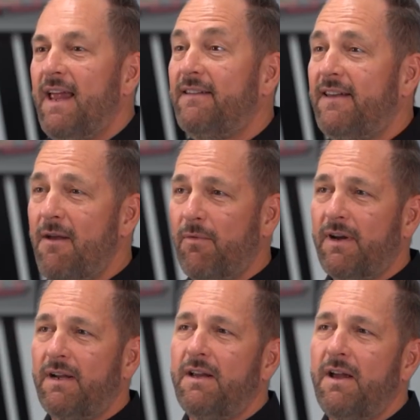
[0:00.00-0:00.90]
and today we're
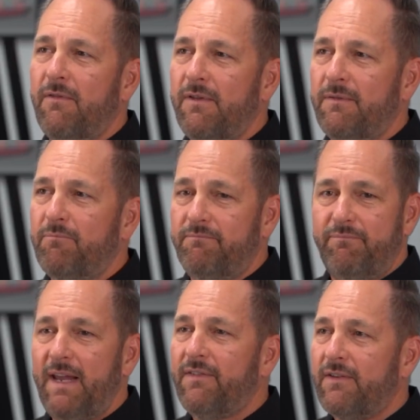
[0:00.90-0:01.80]
going to cover the
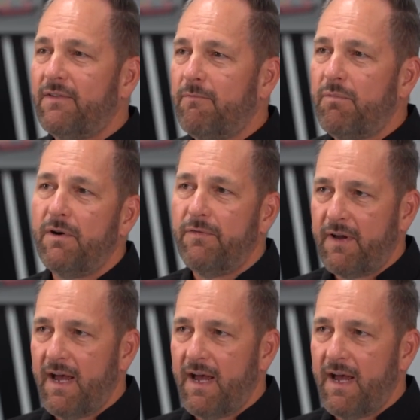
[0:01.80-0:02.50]
basics of perf